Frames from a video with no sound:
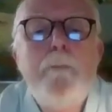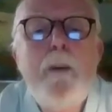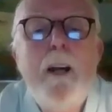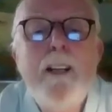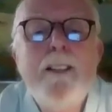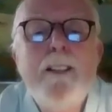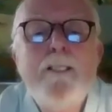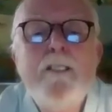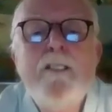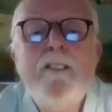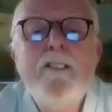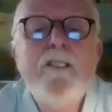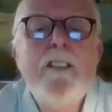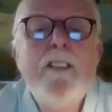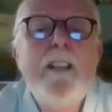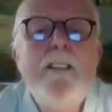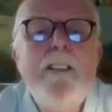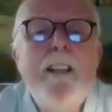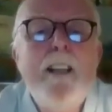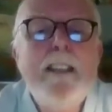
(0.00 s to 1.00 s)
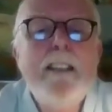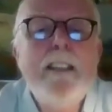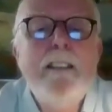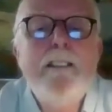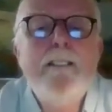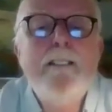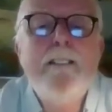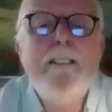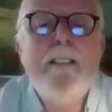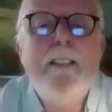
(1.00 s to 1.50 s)
peasants and
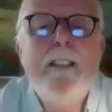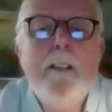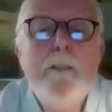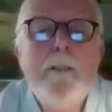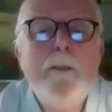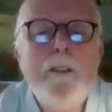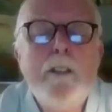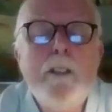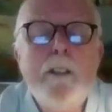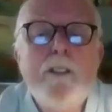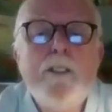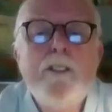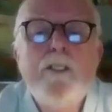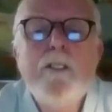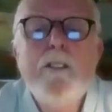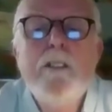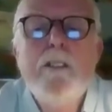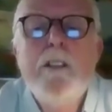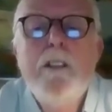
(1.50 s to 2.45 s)
English labourers,